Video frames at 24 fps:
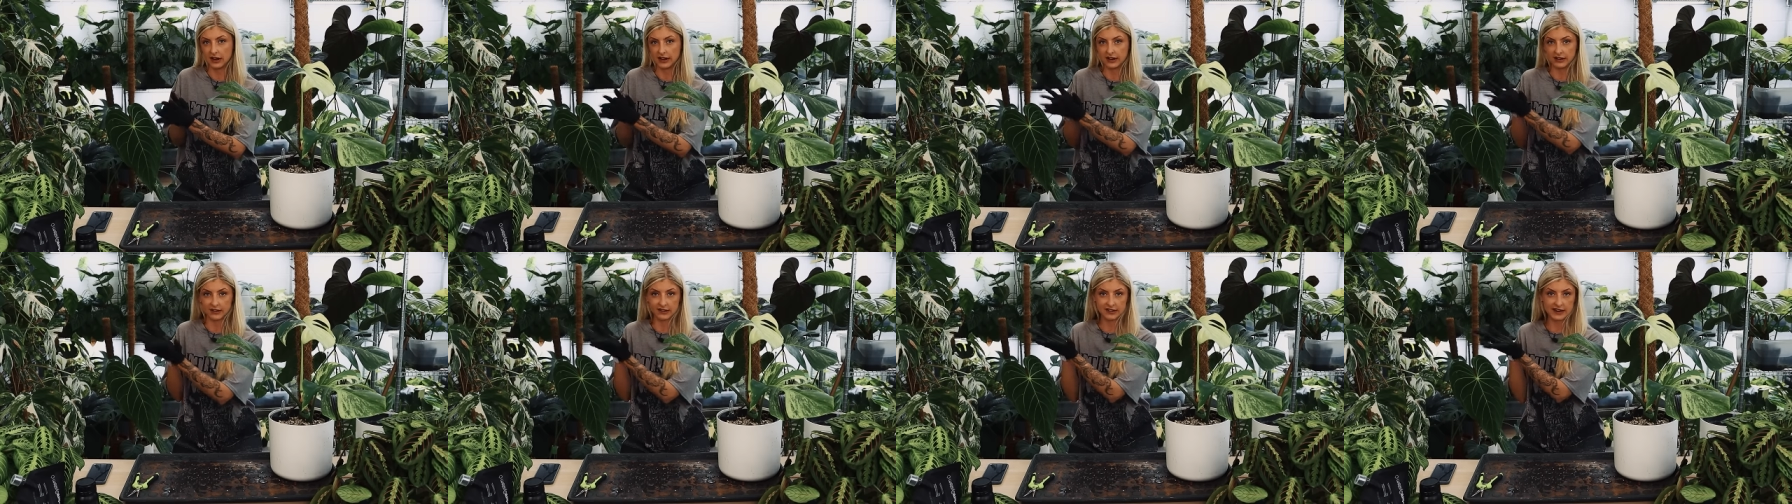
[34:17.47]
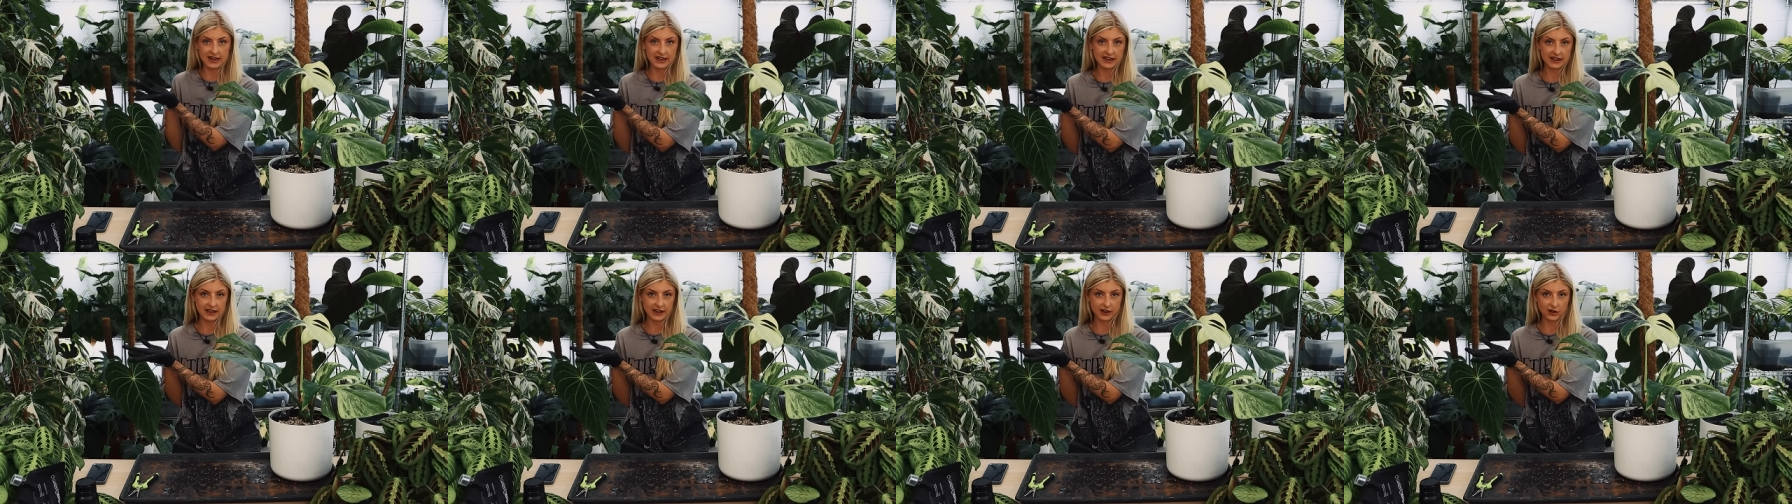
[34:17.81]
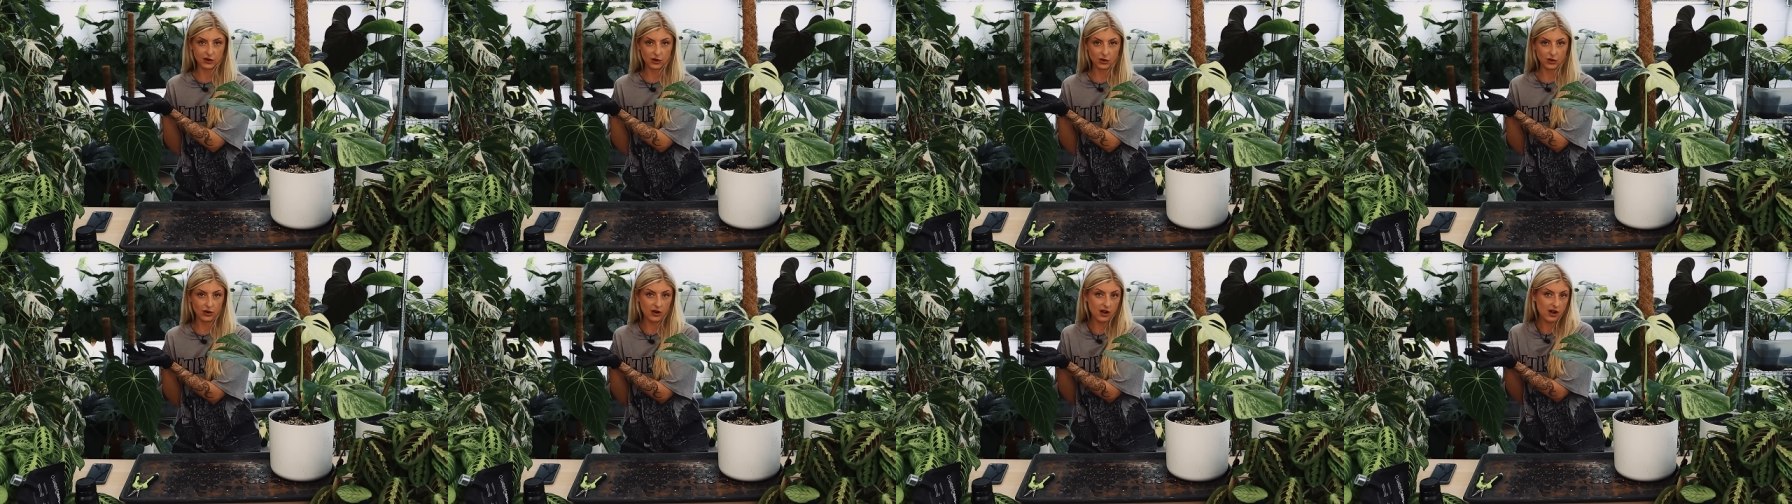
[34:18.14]
like a
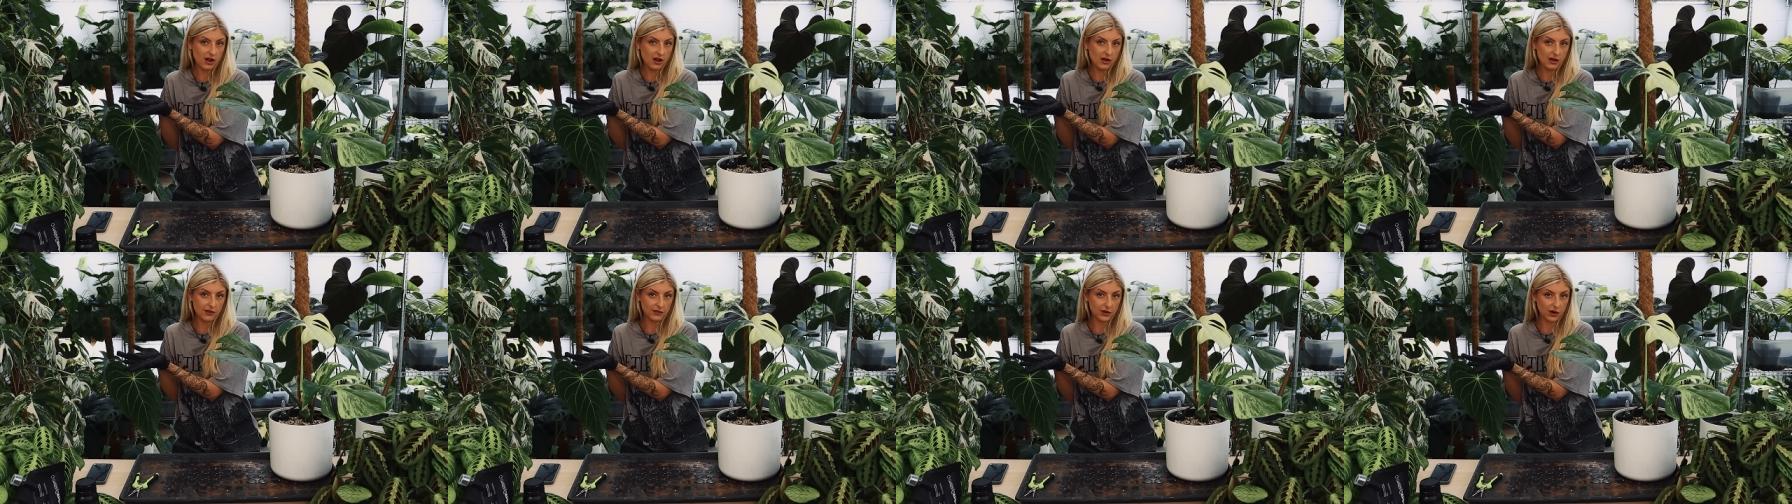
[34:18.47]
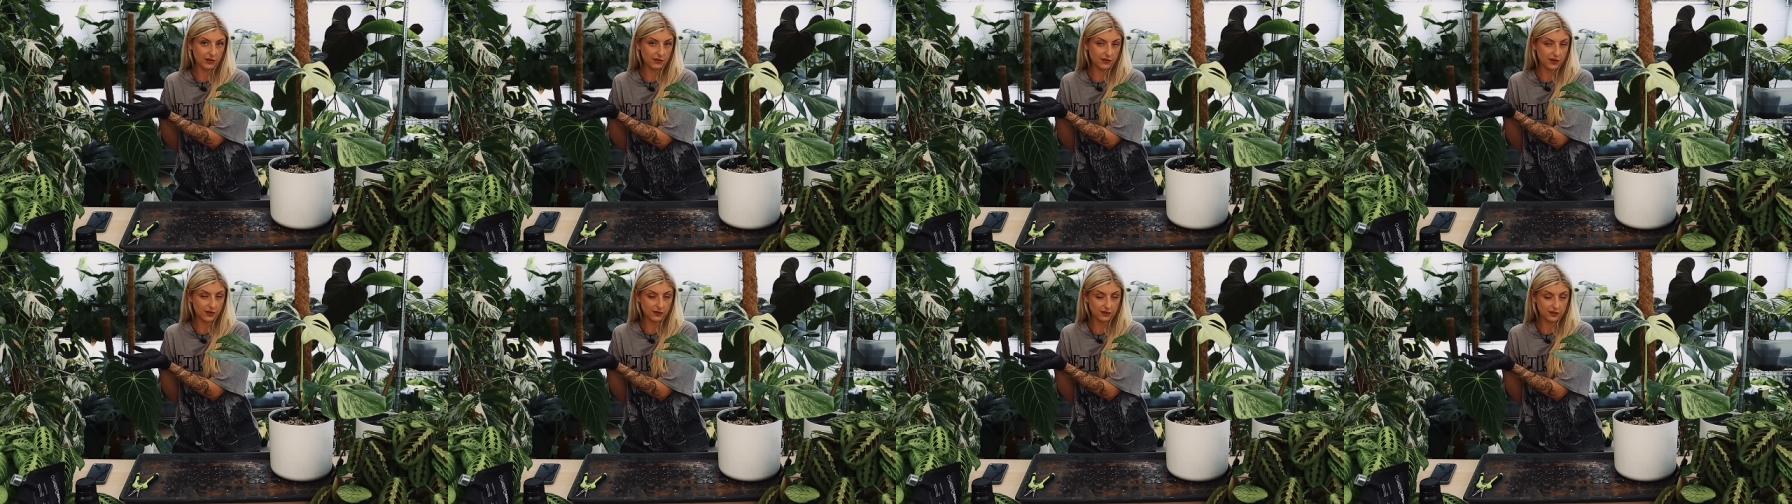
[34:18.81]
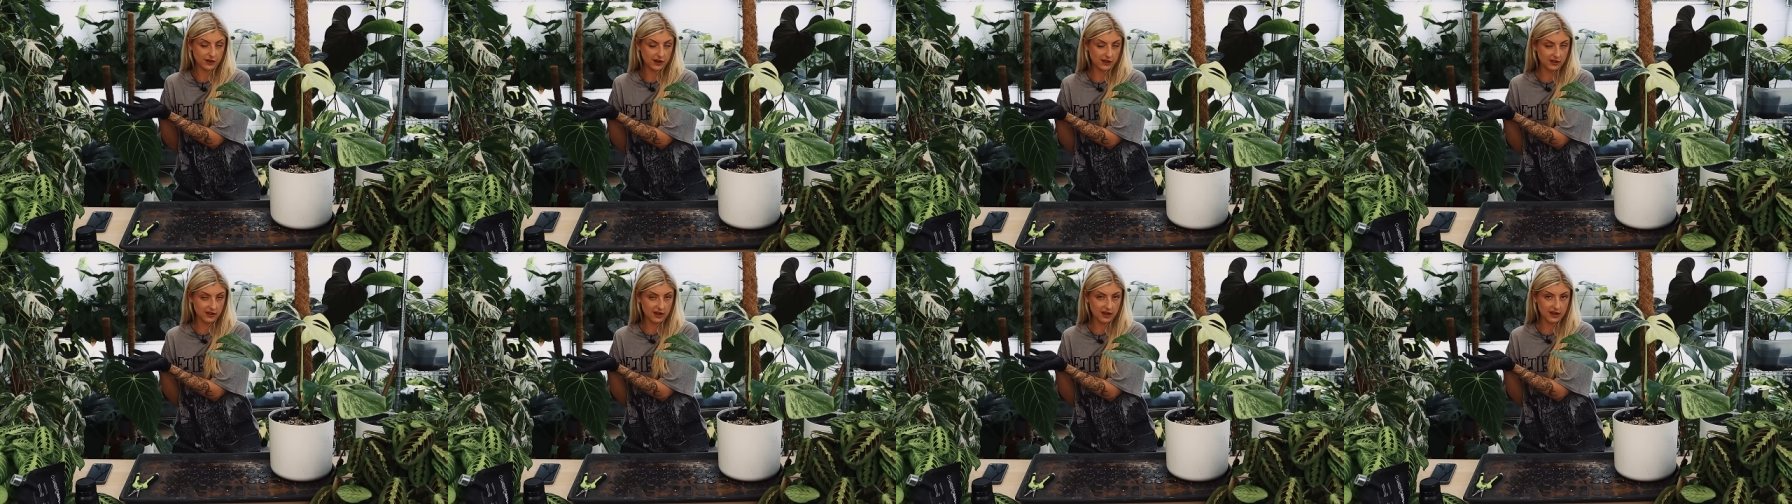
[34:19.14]
seedling, go, oh, I've got
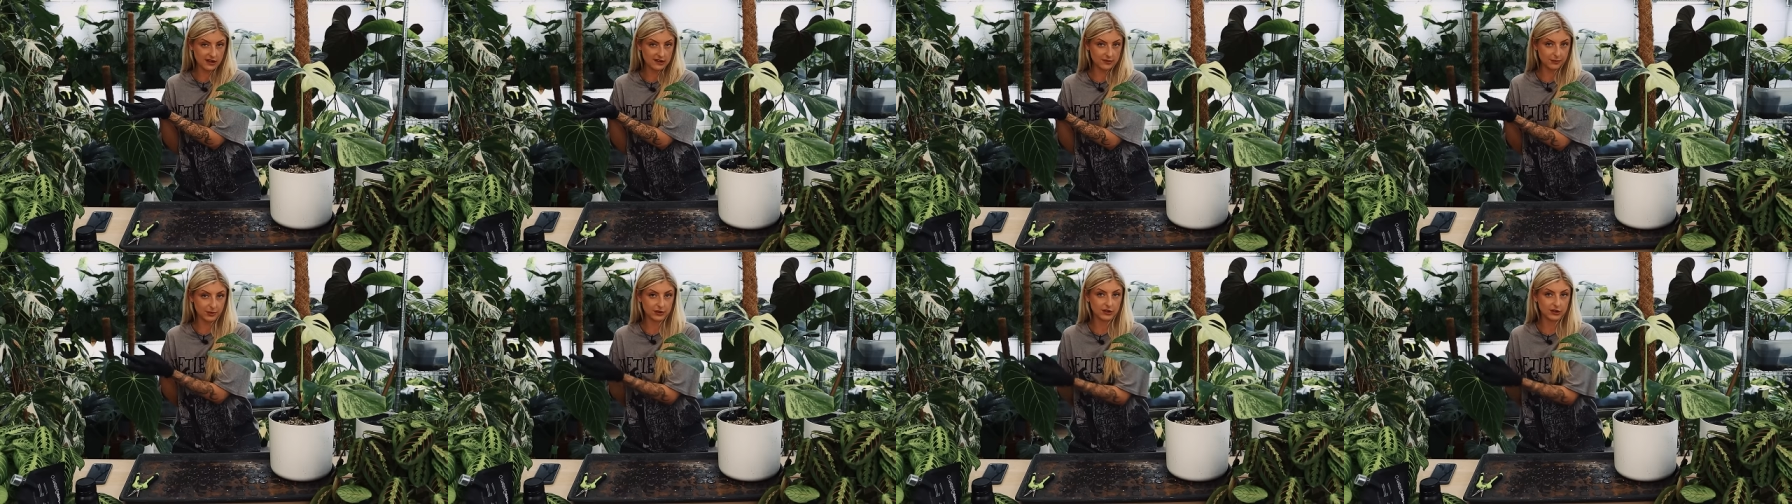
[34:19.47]
50 of these,